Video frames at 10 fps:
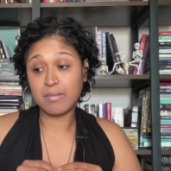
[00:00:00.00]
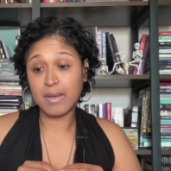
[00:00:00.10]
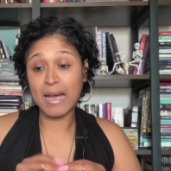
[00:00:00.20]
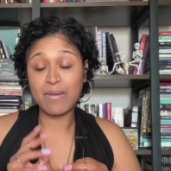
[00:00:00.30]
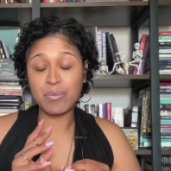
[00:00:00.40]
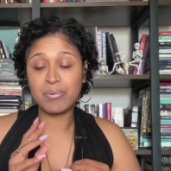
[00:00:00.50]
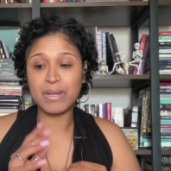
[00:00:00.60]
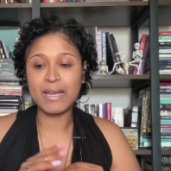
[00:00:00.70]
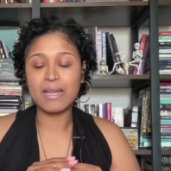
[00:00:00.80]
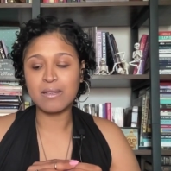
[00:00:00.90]
have a
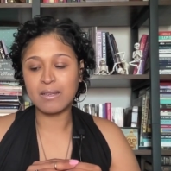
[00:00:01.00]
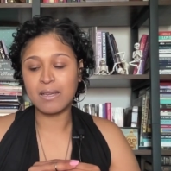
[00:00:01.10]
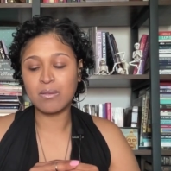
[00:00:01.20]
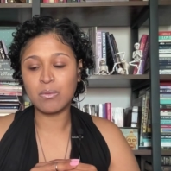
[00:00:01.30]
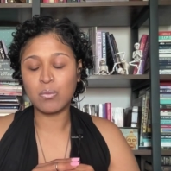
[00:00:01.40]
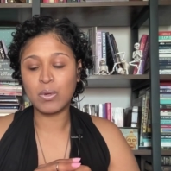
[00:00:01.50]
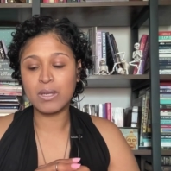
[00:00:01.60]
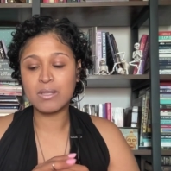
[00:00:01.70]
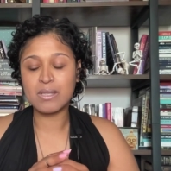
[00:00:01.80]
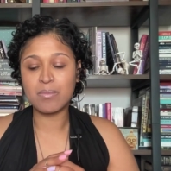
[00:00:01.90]
plan. And
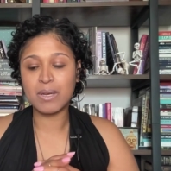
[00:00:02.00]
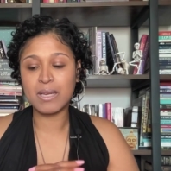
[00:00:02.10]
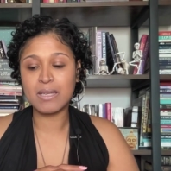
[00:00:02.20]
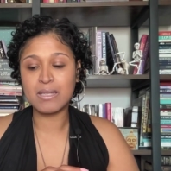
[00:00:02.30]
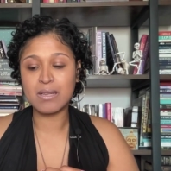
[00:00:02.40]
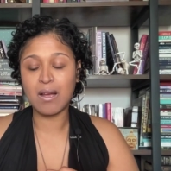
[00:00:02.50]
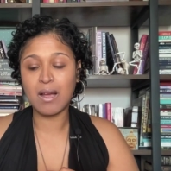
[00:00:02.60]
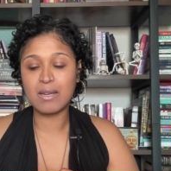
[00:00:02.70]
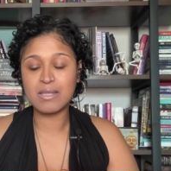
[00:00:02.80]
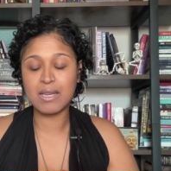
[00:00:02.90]
when somebody's
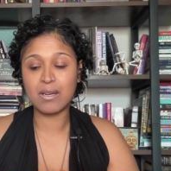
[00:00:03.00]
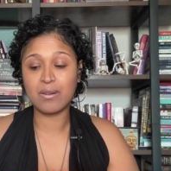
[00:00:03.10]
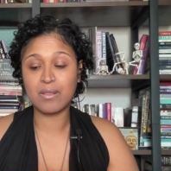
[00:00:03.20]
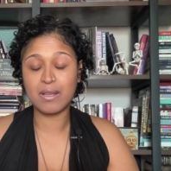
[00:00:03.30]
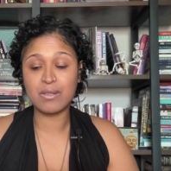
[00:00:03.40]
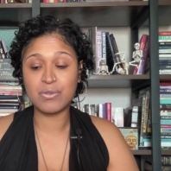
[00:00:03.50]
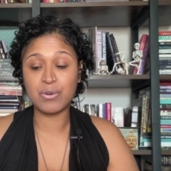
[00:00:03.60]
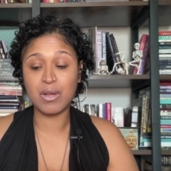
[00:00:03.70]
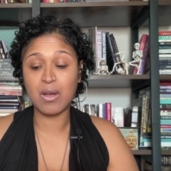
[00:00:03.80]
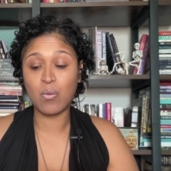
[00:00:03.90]
toxic or things are
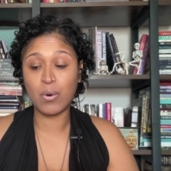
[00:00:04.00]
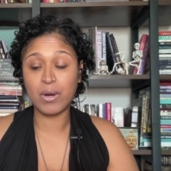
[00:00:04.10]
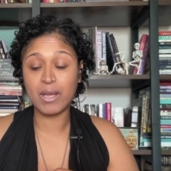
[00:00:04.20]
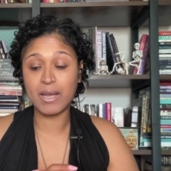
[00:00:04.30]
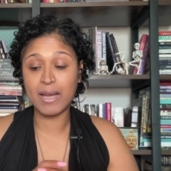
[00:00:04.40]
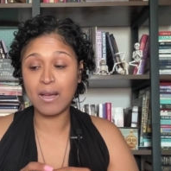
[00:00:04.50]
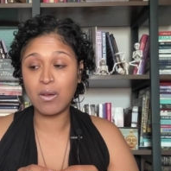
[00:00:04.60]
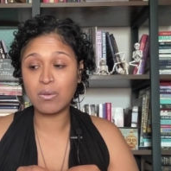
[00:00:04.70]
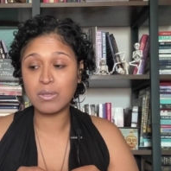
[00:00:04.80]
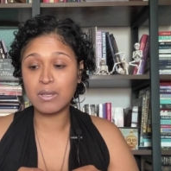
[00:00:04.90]
not working
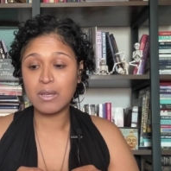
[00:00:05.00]
out,